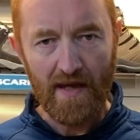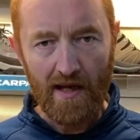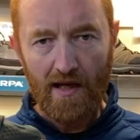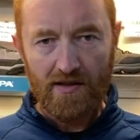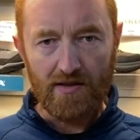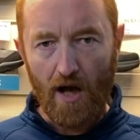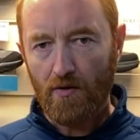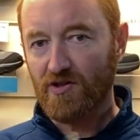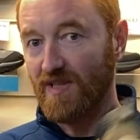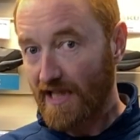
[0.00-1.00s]
So
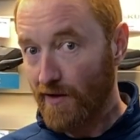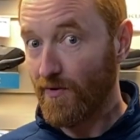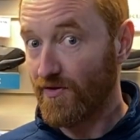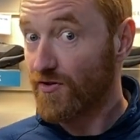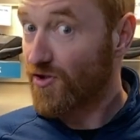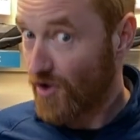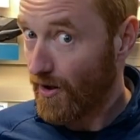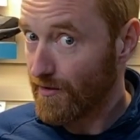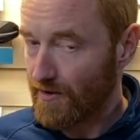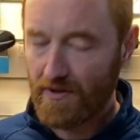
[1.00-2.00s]
sticking with the
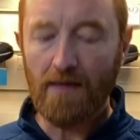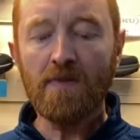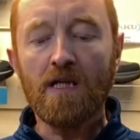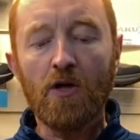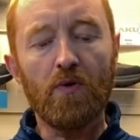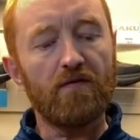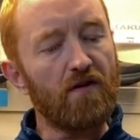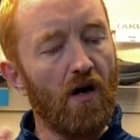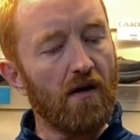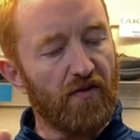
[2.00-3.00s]
sole unit, we've
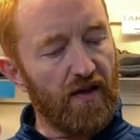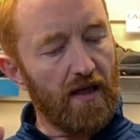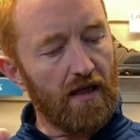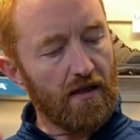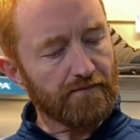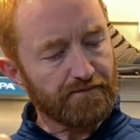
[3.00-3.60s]
got the